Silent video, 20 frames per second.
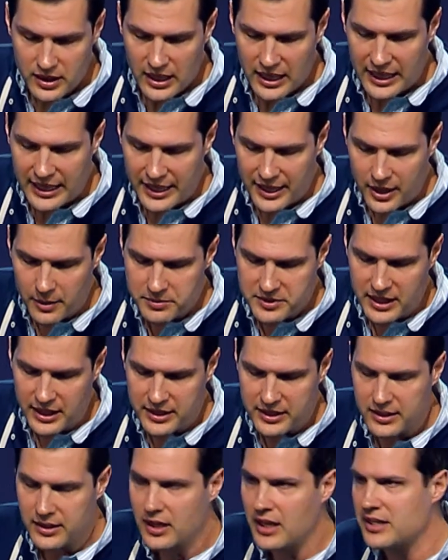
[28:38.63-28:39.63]
ended up
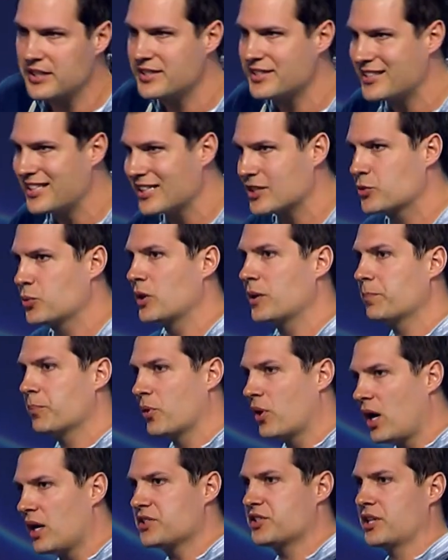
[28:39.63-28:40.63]
taking a six-week
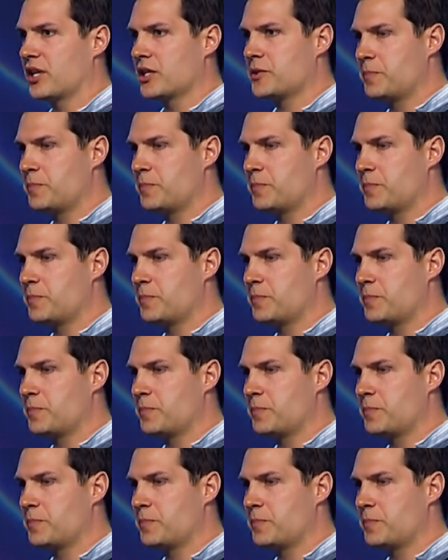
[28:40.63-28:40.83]
process